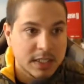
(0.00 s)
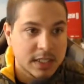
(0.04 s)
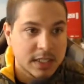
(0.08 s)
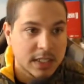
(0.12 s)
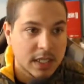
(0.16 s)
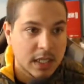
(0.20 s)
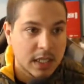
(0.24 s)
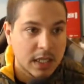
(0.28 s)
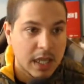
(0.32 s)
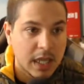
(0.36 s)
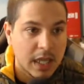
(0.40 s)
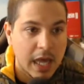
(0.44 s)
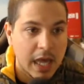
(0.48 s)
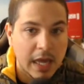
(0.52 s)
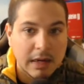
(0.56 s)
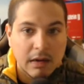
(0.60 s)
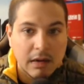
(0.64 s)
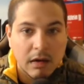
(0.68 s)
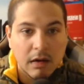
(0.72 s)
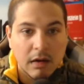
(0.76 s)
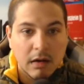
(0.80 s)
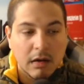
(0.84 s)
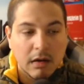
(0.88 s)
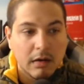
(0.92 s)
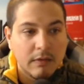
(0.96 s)
a lot
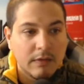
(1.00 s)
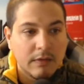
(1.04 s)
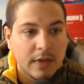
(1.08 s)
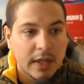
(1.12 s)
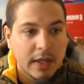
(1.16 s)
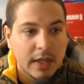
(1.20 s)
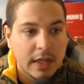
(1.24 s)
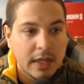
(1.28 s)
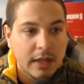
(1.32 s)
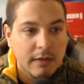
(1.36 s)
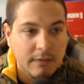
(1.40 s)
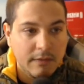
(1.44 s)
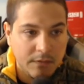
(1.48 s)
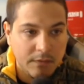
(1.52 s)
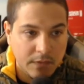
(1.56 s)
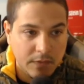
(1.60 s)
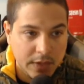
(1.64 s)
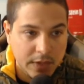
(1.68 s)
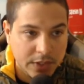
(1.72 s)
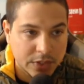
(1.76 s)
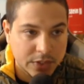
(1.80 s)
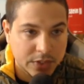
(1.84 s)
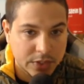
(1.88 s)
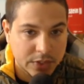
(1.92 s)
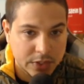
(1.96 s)
of key
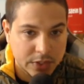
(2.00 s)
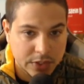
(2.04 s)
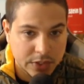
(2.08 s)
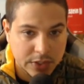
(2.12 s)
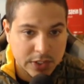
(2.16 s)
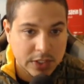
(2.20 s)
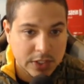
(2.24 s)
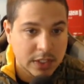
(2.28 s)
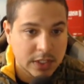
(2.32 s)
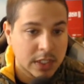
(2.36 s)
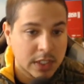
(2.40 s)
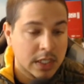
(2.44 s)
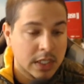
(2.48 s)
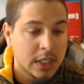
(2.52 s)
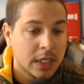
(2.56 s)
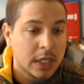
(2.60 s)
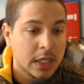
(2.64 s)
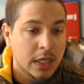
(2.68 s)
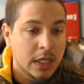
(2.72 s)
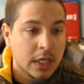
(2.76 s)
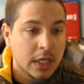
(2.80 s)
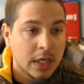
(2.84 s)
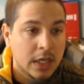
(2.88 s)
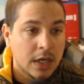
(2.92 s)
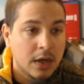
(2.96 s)
features.
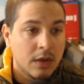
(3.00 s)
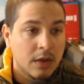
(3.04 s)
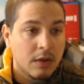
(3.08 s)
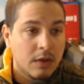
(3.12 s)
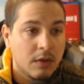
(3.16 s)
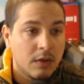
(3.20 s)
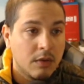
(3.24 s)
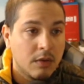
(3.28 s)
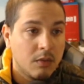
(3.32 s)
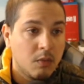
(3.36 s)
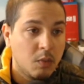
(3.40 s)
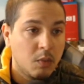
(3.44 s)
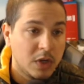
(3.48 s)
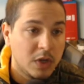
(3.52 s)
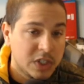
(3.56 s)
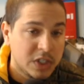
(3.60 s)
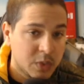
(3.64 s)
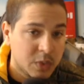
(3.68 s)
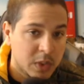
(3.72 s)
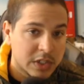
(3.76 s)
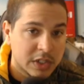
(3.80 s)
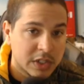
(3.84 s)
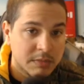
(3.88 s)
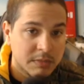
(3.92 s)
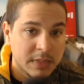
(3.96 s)
Which
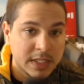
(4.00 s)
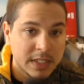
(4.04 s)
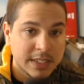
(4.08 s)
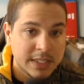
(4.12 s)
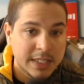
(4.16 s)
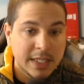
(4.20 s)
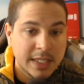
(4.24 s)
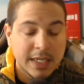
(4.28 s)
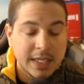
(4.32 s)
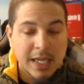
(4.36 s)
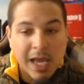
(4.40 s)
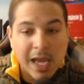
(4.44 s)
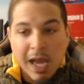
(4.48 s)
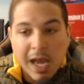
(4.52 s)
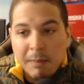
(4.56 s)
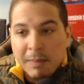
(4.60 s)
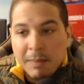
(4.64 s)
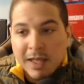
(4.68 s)
ones are missing? I'm not